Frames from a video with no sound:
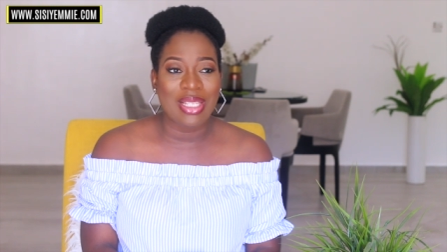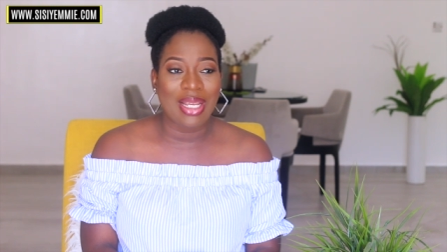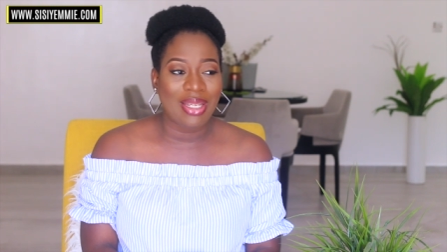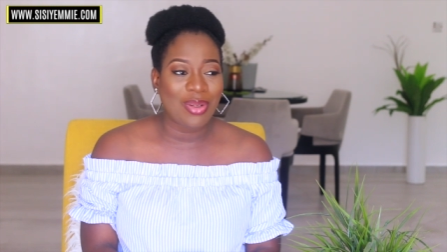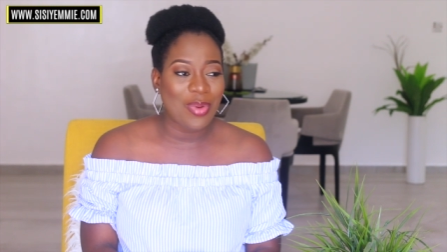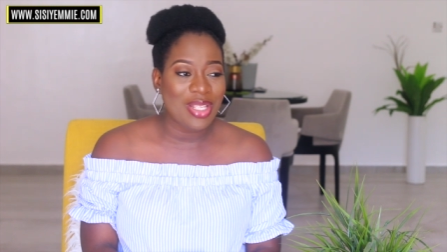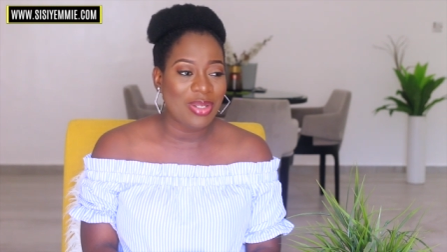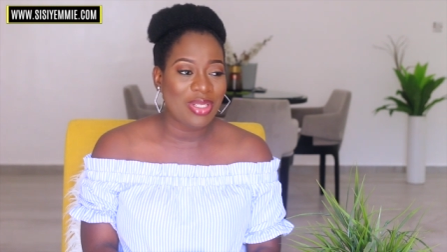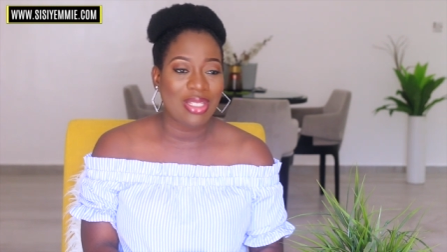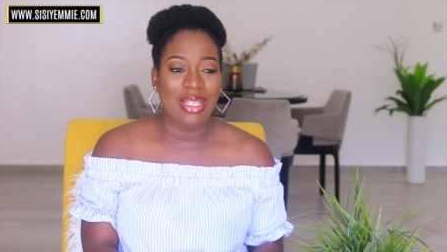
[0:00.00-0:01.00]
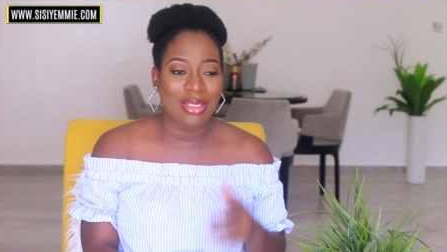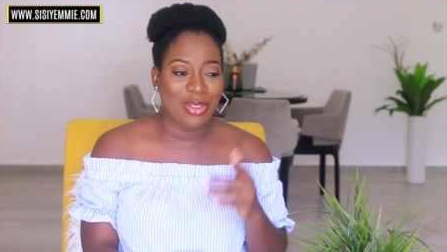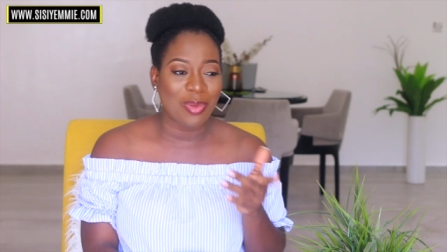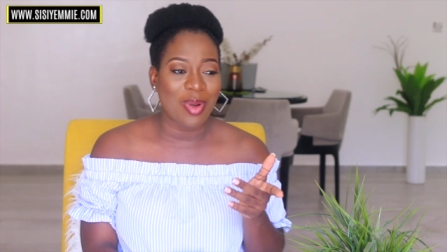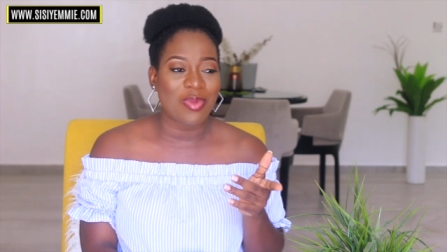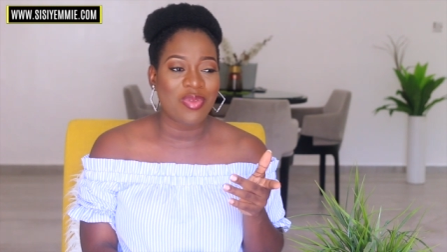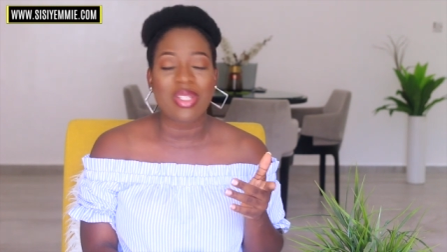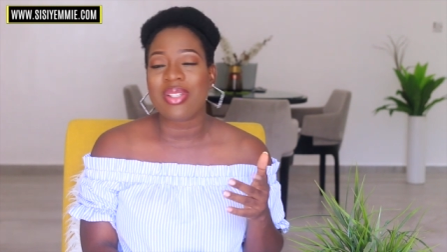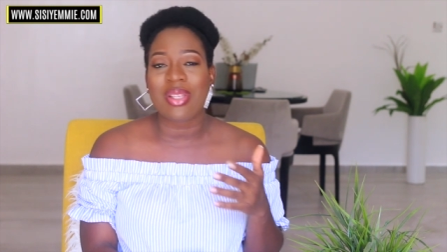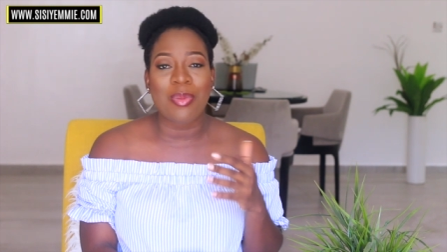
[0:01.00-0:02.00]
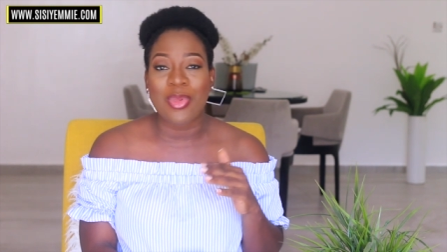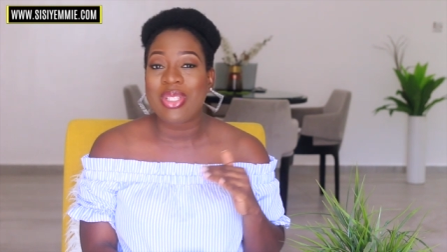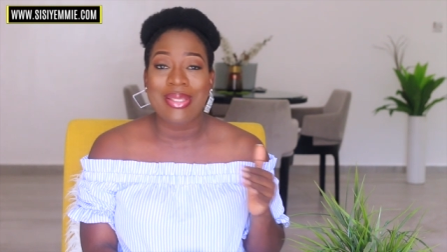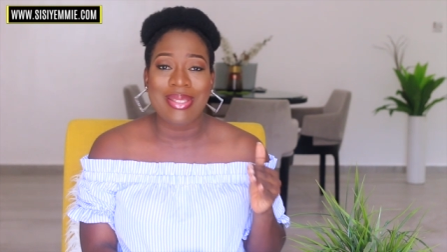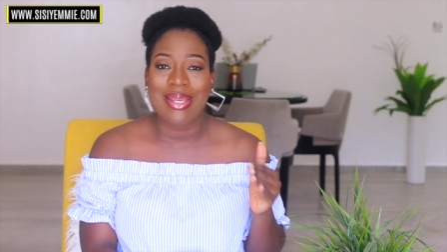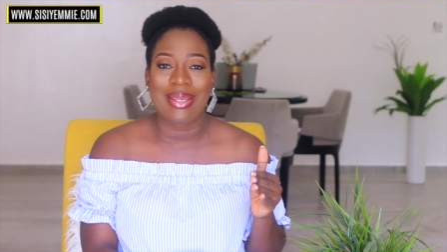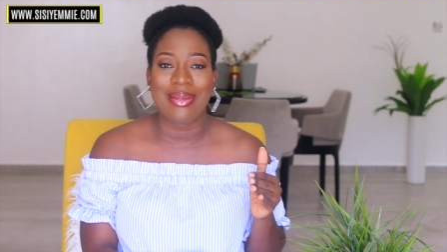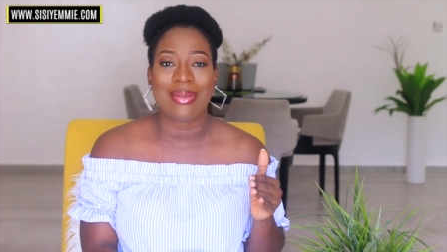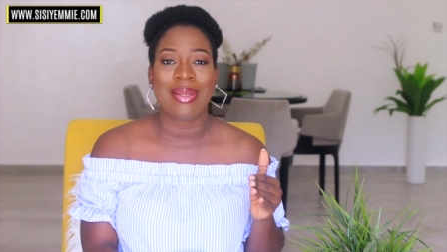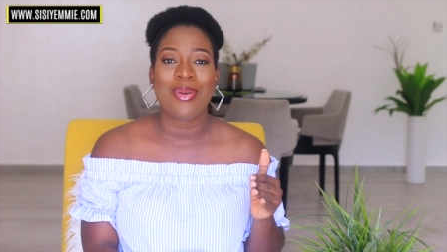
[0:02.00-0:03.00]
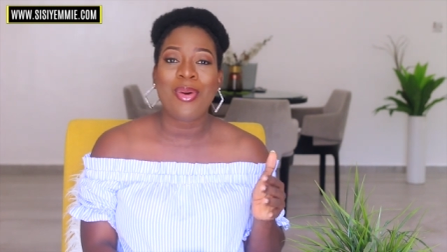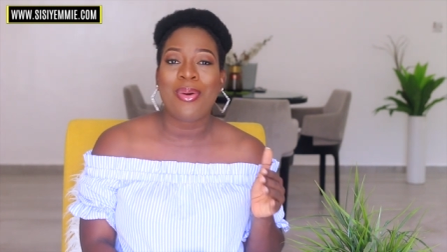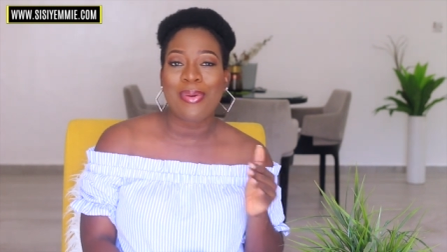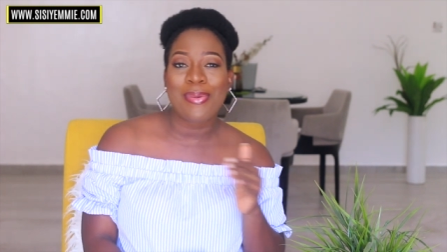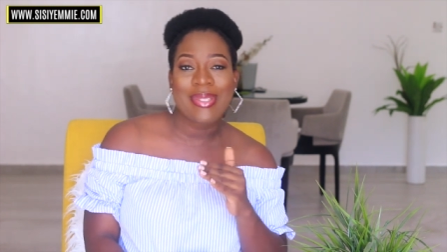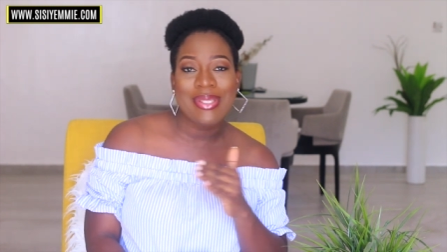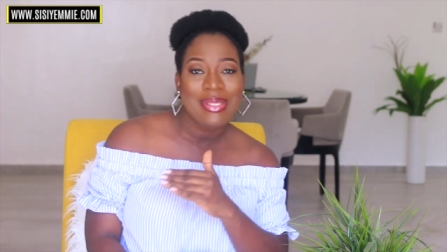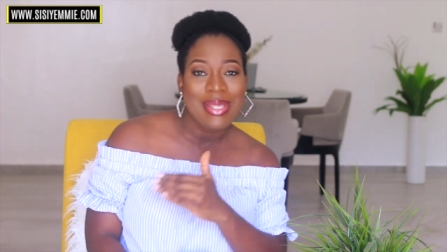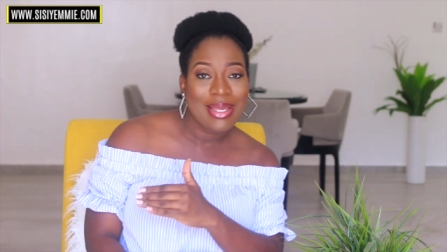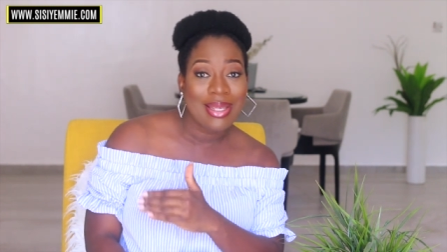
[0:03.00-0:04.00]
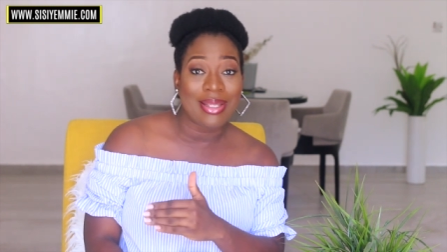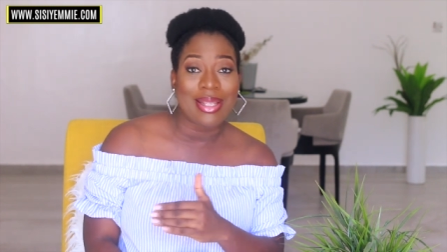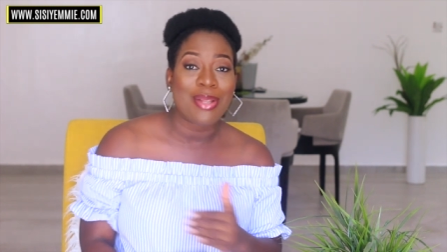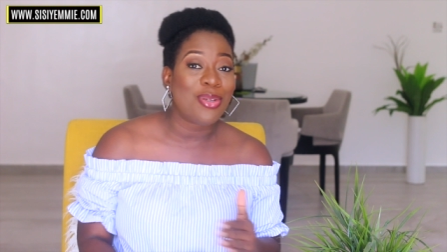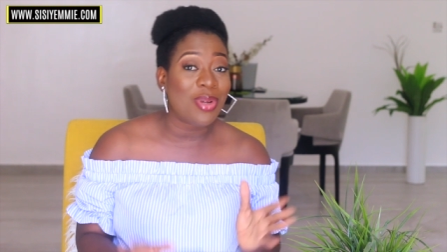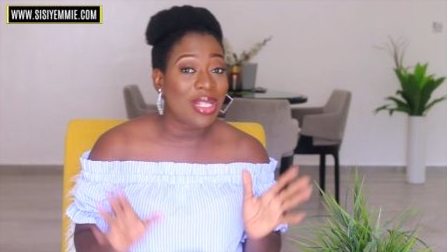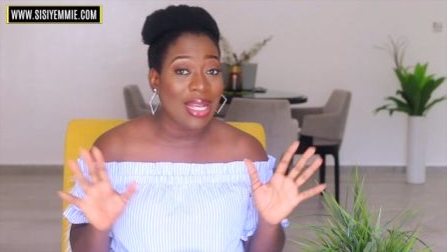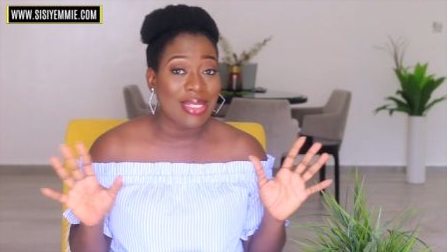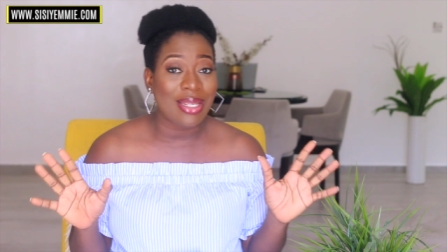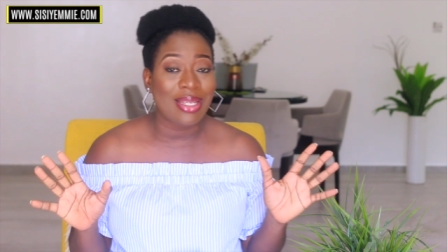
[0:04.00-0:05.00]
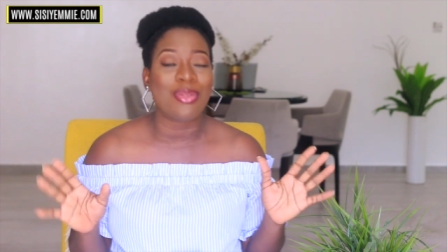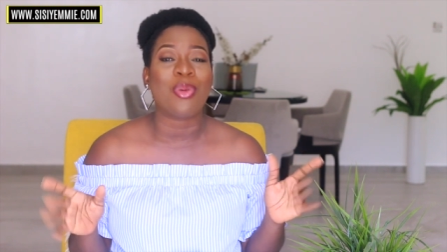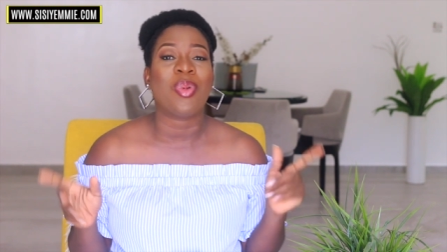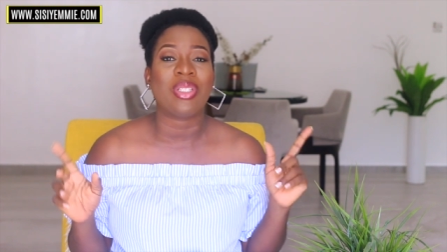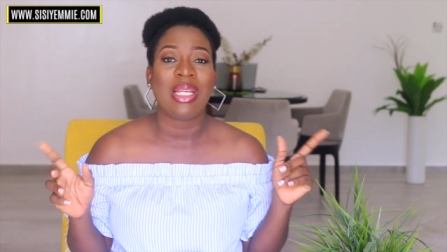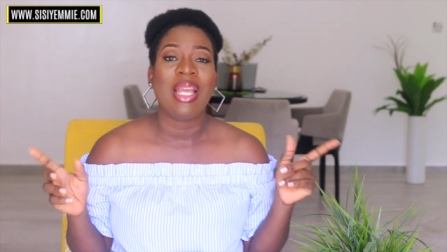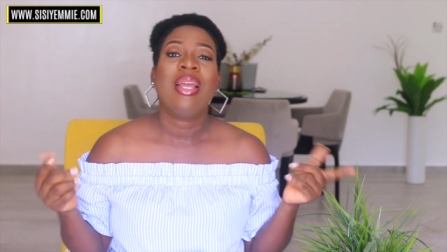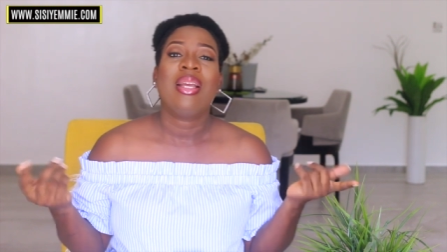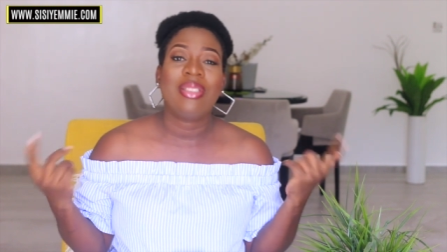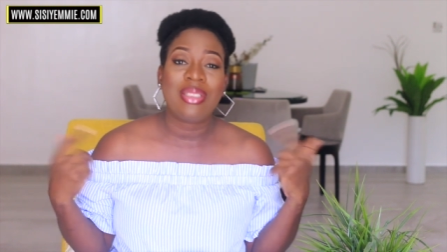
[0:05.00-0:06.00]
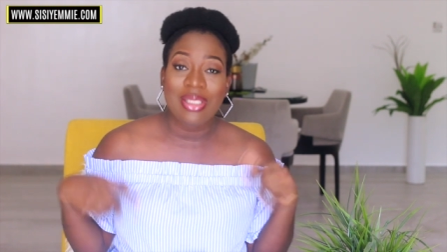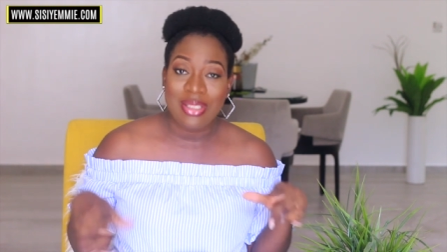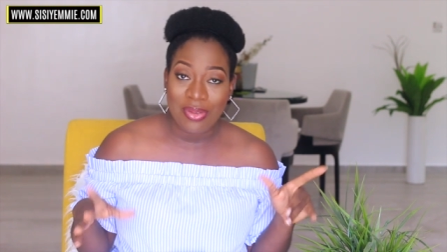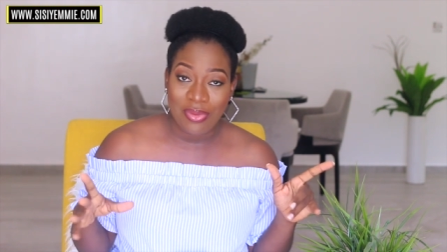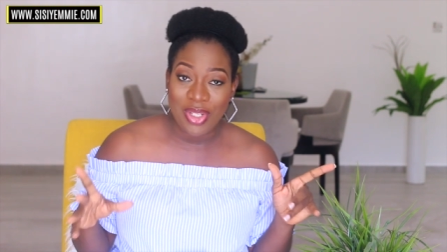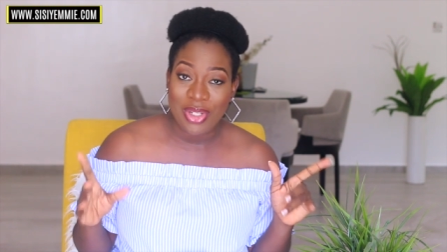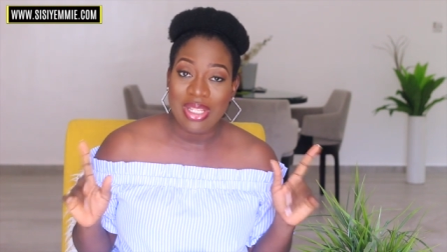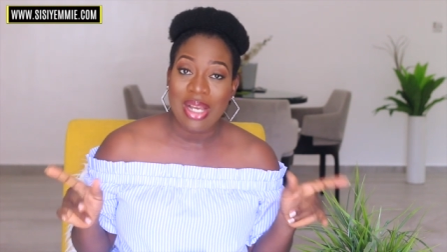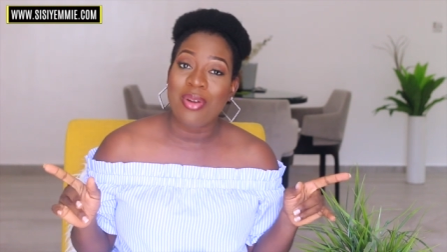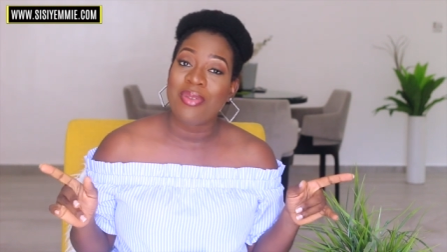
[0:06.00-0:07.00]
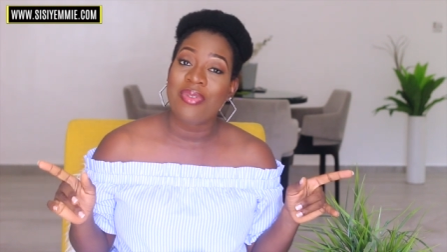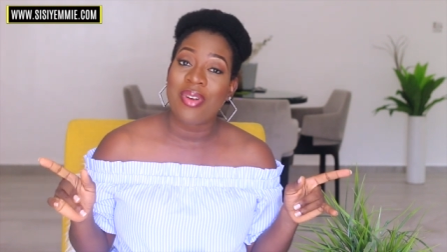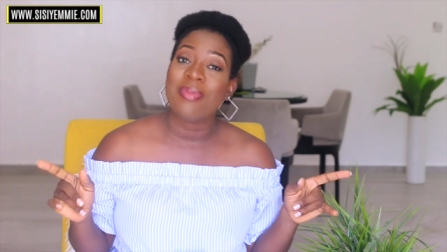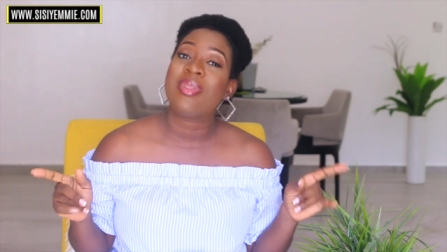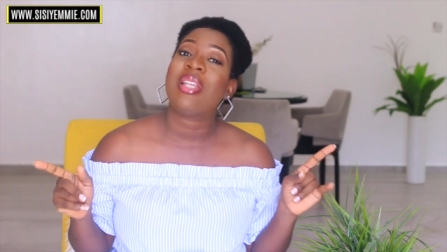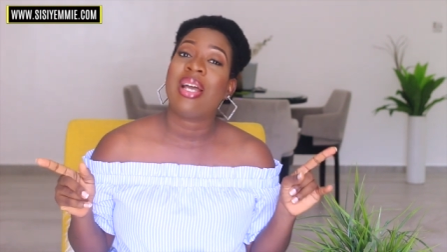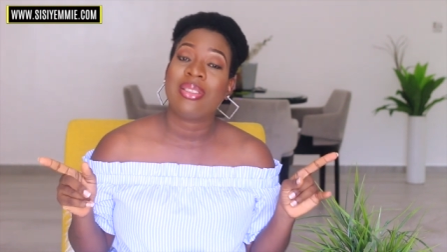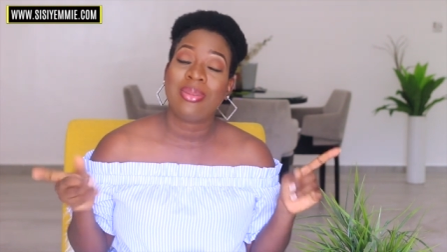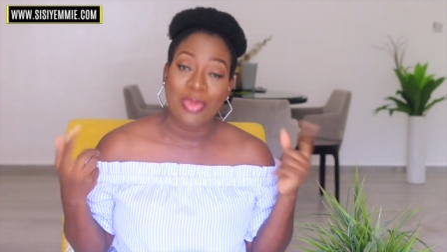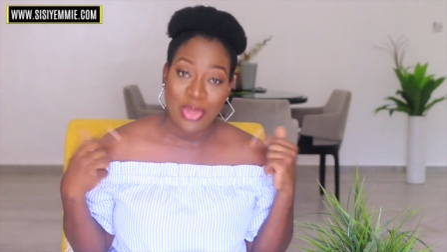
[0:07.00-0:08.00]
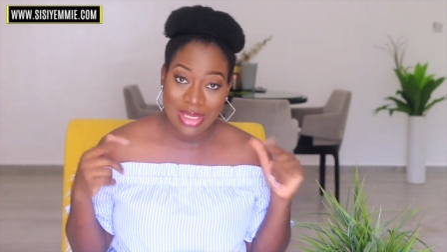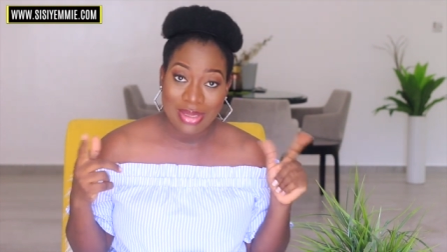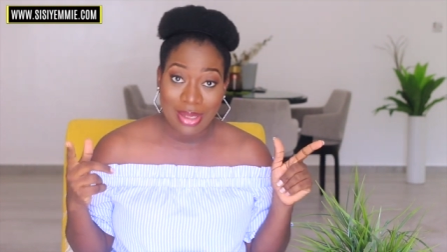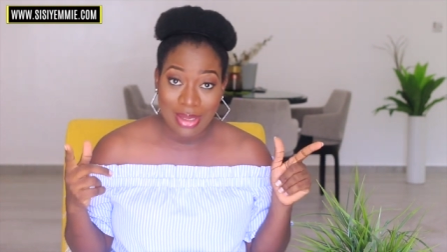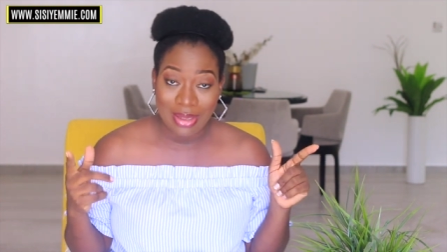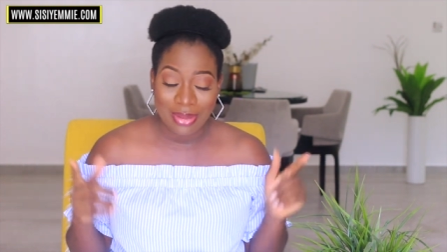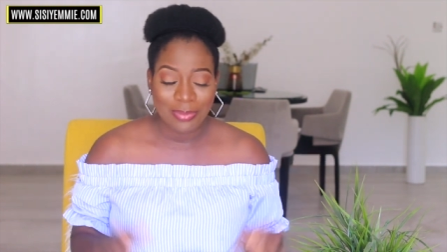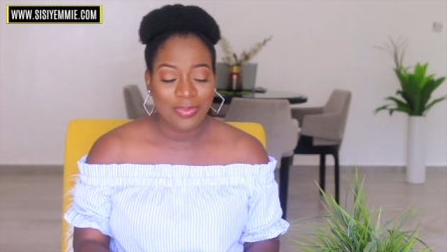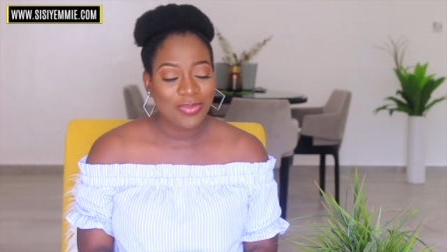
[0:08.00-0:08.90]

Like, when they in Yoruba movies, they say multi-taking or ulti-taking. I don't know what they are taking, but this is the video that confirms that multi-taking.